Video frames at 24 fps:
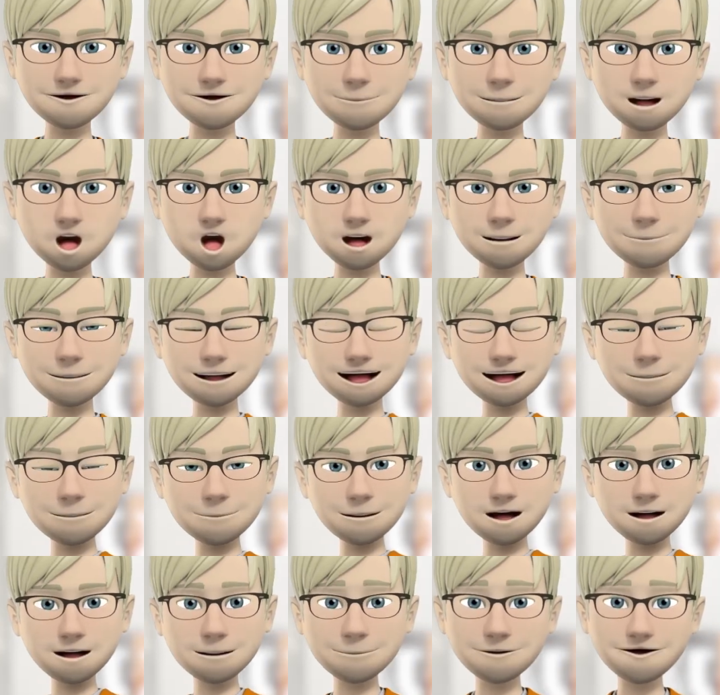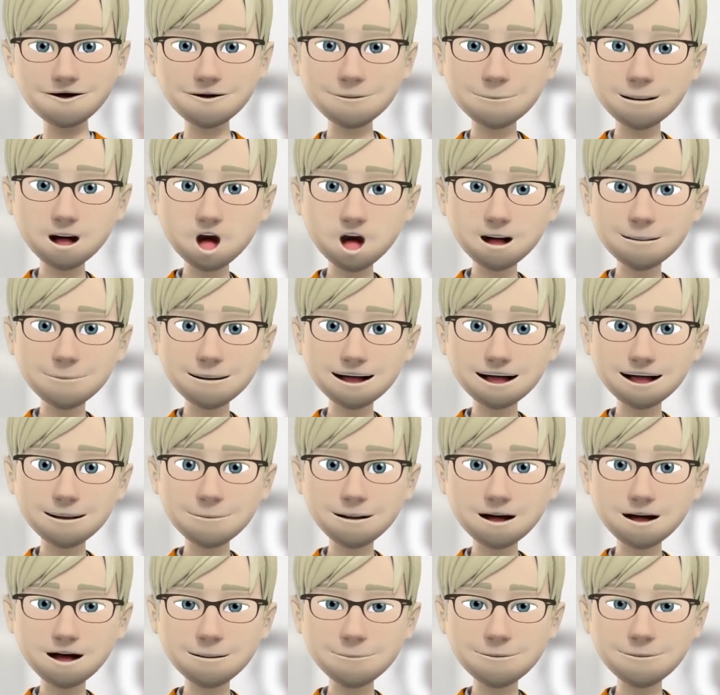it also withstands voltage
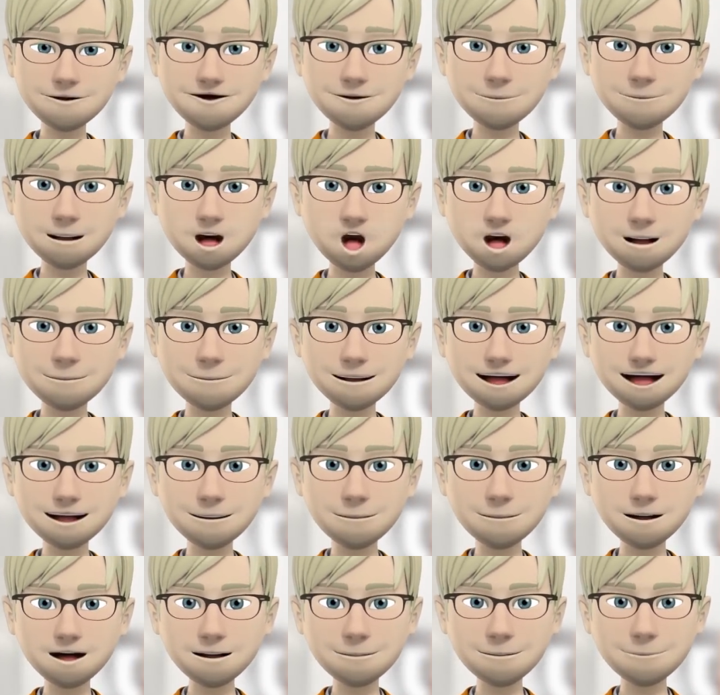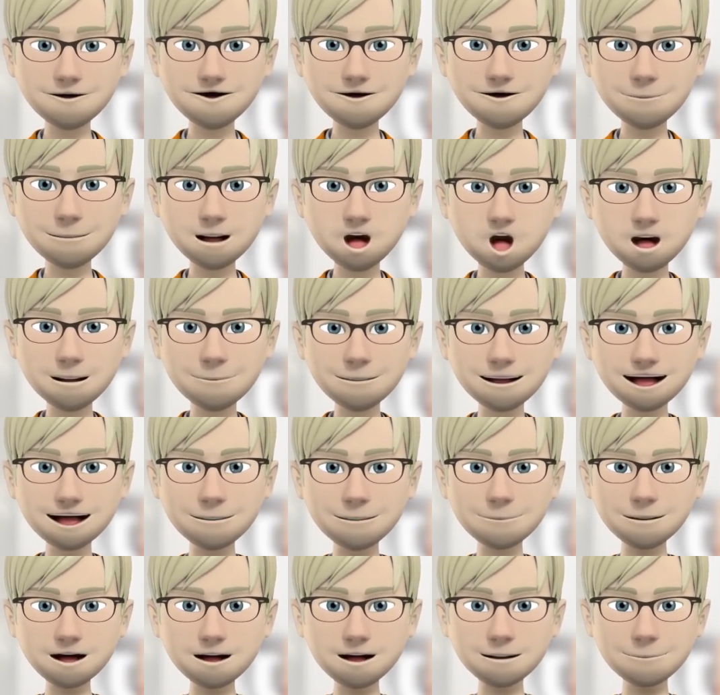surges, which allows for extra
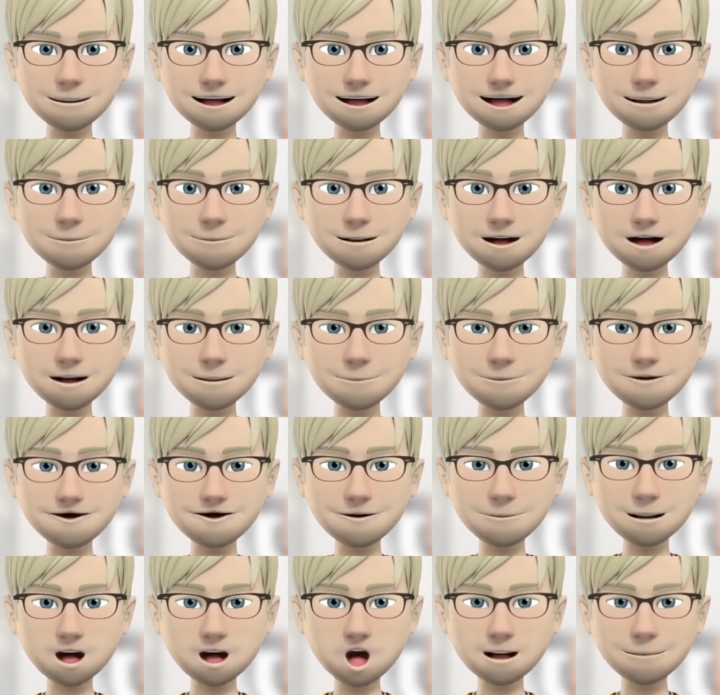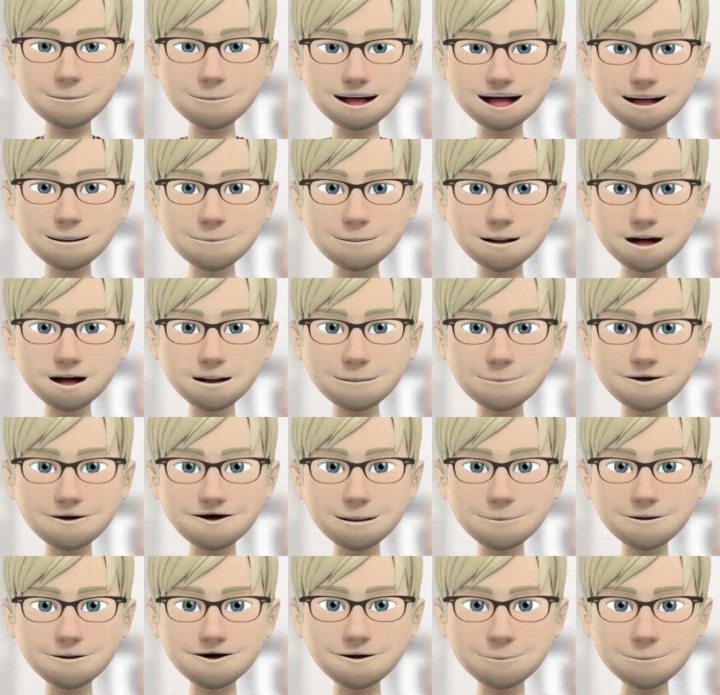power for starting inductive
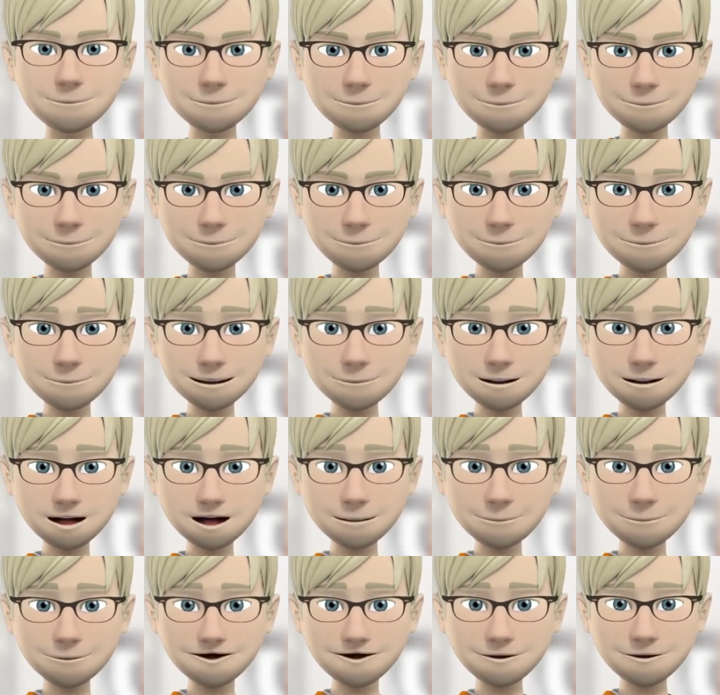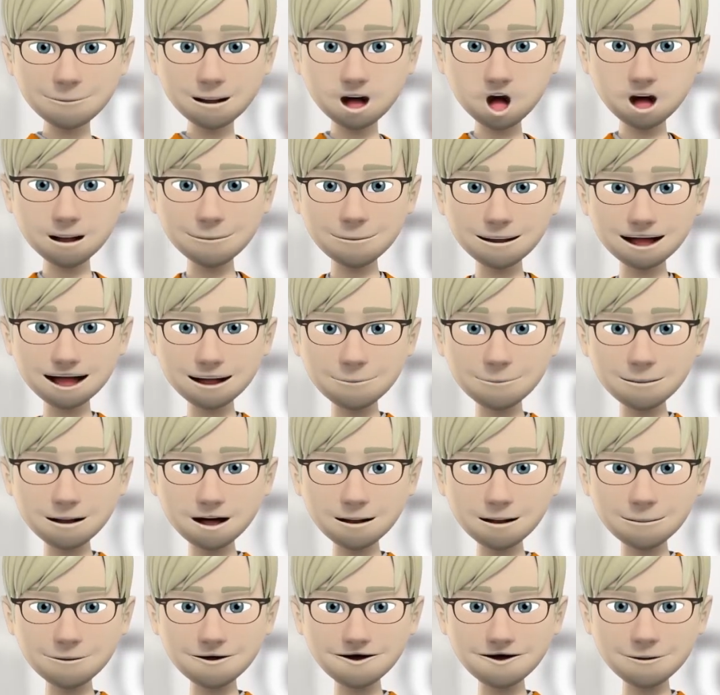equipment. At Genergy, we do
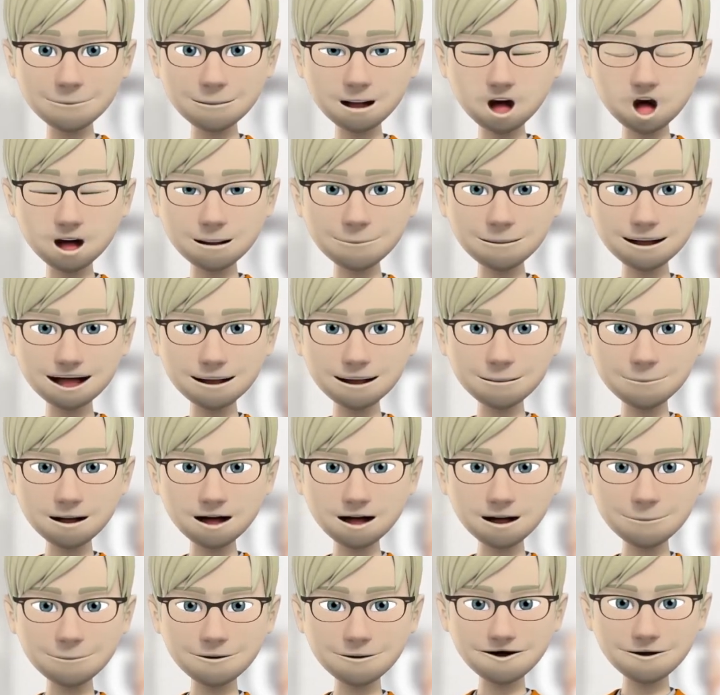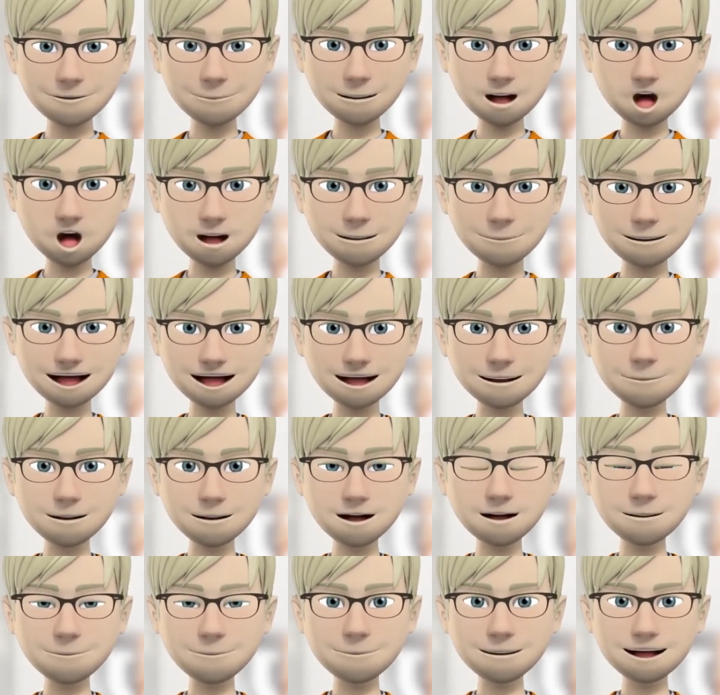not recommend or use this system
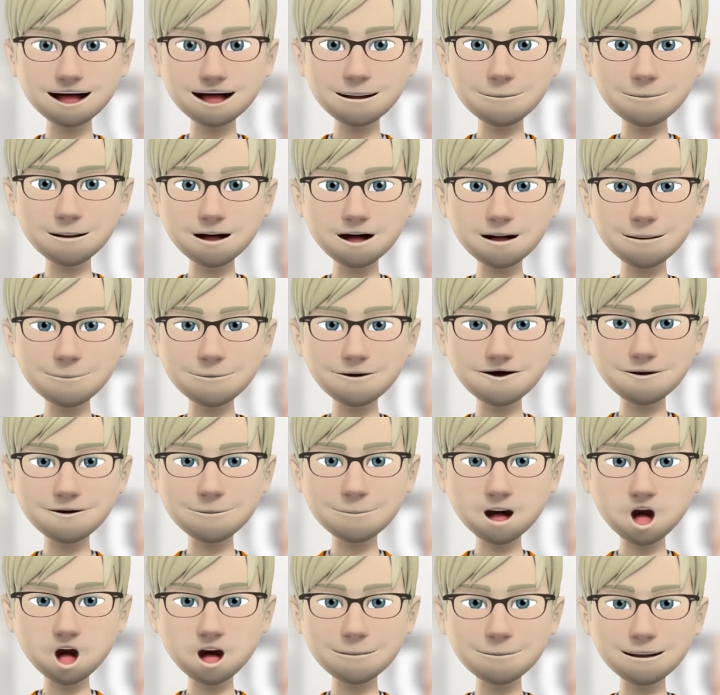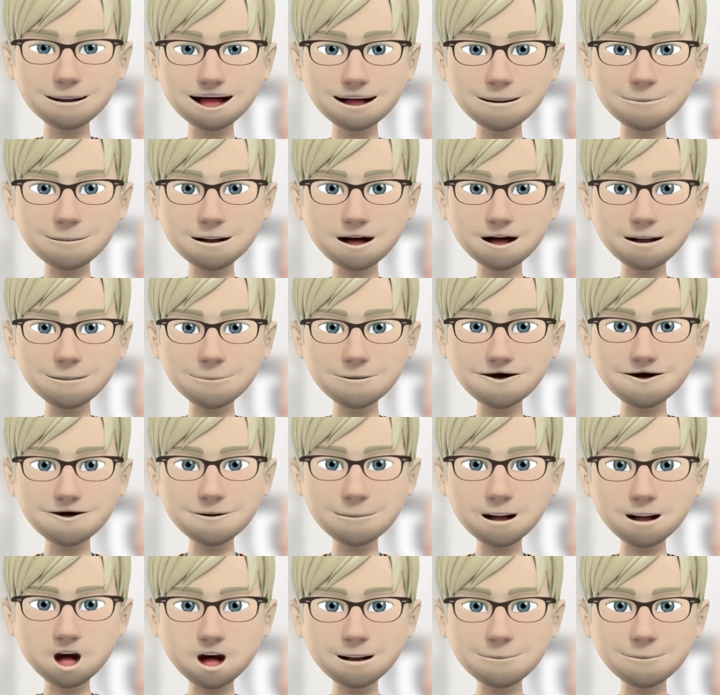in any of our generators, although
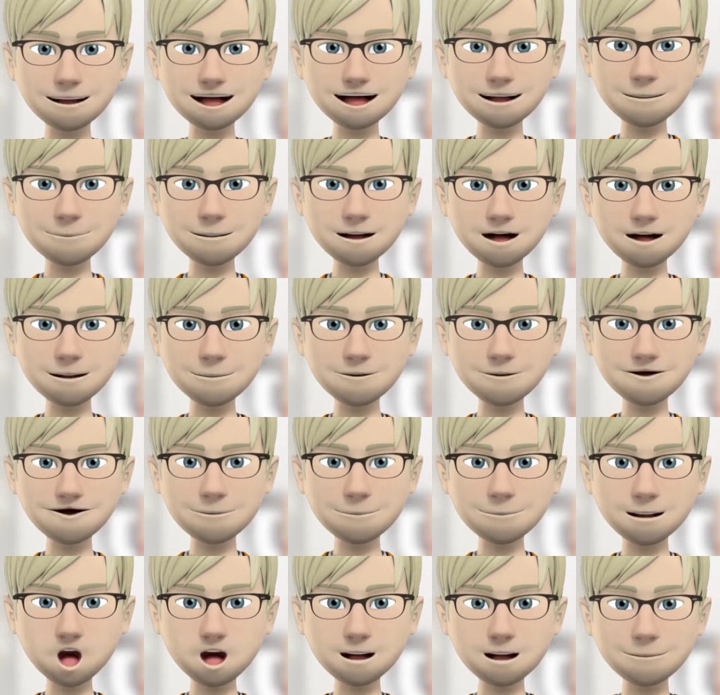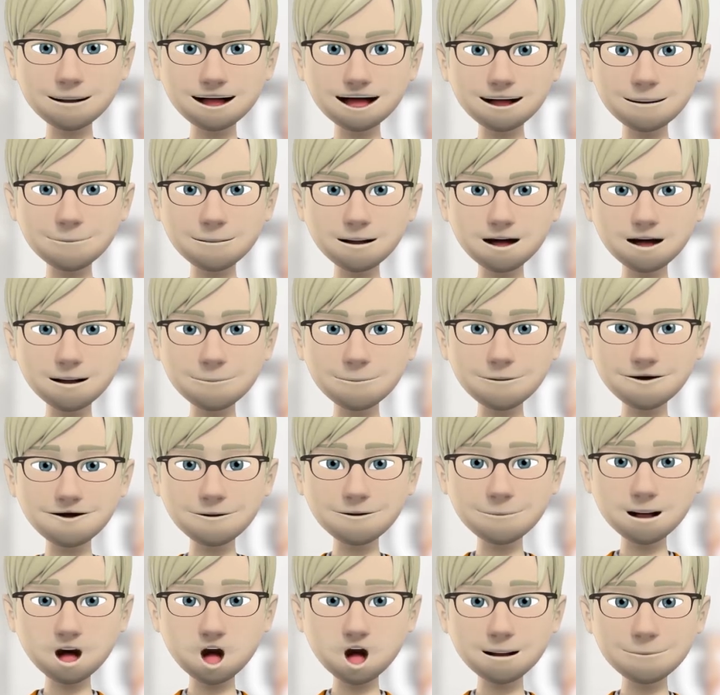there are manufacturers that continue to
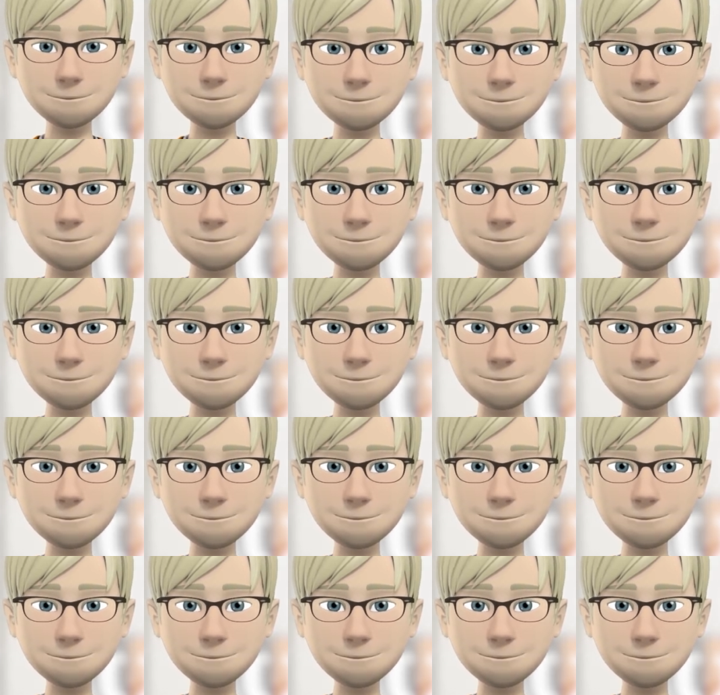use them.